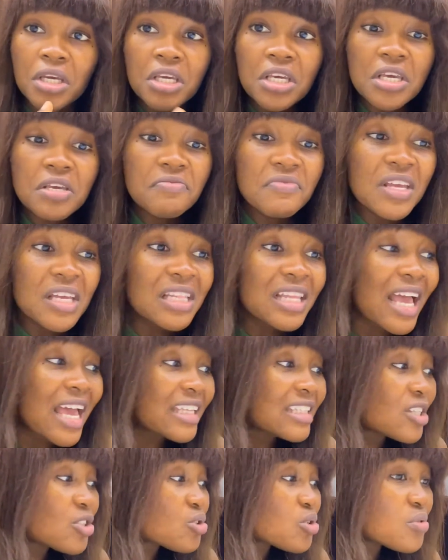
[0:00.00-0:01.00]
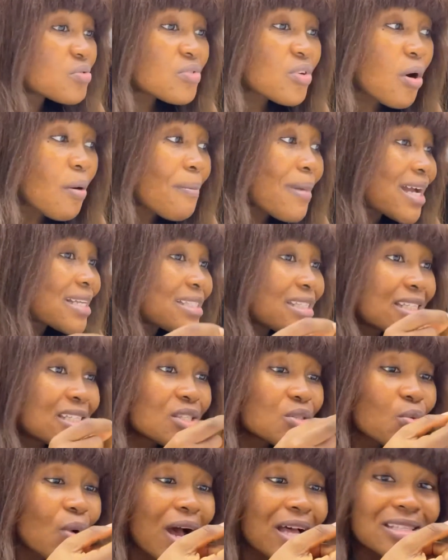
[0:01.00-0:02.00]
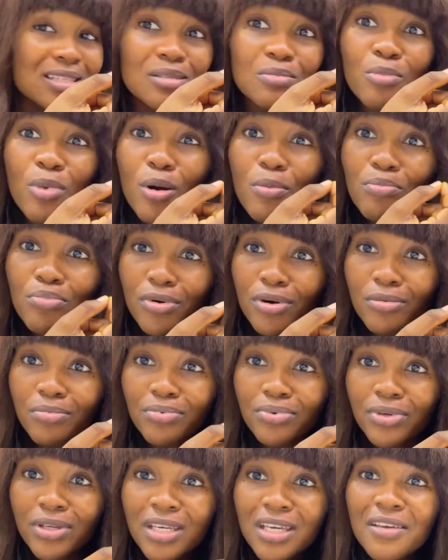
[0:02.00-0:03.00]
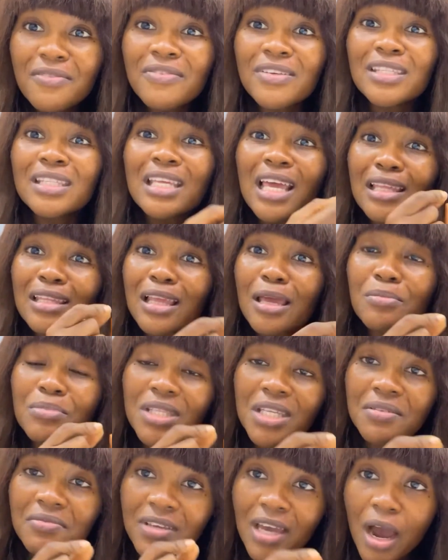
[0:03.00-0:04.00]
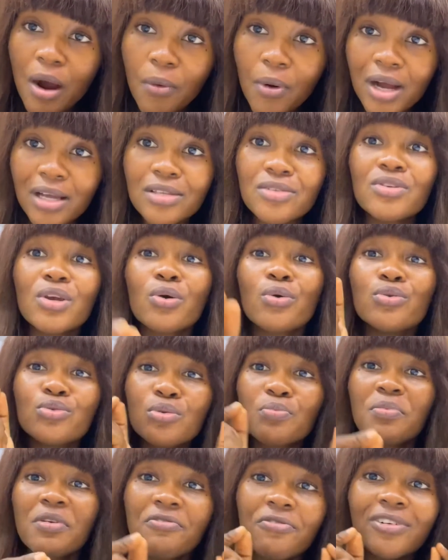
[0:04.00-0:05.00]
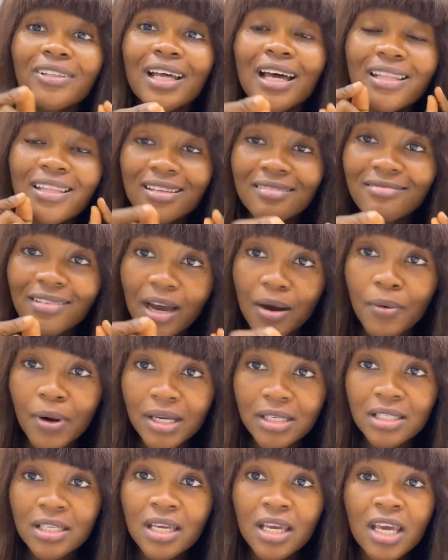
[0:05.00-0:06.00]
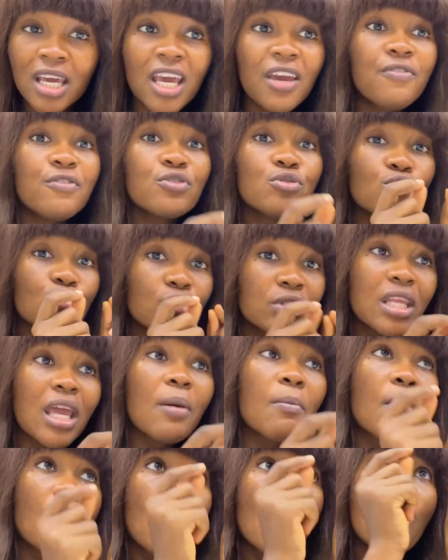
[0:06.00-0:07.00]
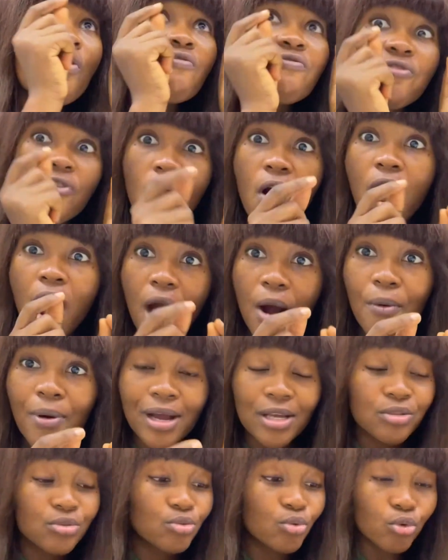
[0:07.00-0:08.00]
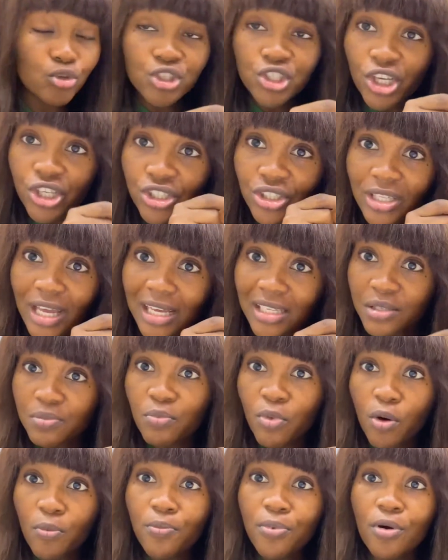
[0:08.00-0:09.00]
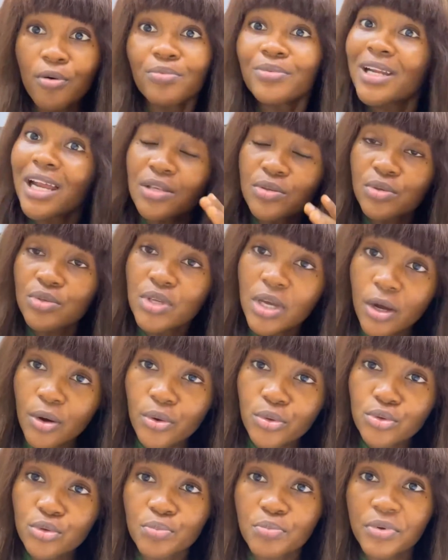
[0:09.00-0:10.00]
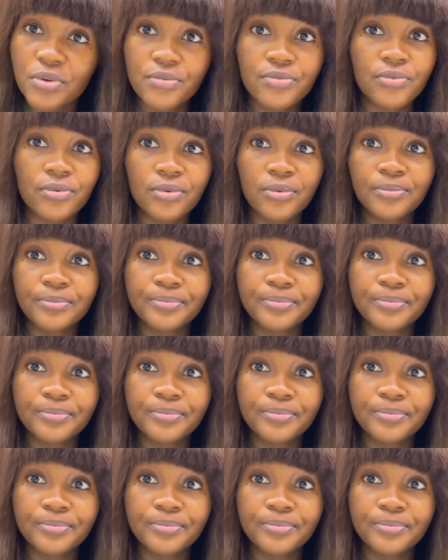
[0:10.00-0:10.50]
if they like, they should even come and change one small bulb. If it take them 3 hours, you're going to pay for that 3 hours. If it took them 4 hours to change that small bulb, that's what you are going to pay for.